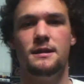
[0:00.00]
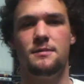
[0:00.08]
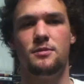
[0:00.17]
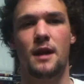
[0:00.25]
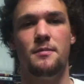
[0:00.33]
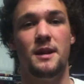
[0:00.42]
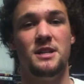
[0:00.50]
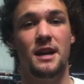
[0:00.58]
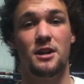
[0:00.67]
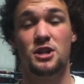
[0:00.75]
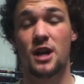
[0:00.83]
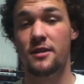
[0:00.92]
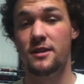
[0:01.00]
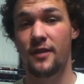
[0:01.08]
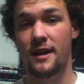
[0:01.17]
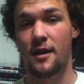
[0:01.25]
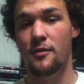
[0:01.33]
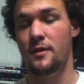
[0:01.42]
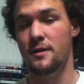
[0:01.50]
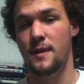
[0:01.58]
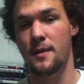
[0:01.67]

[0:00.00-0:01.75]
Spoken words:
Subscribe to my channel. Share this video with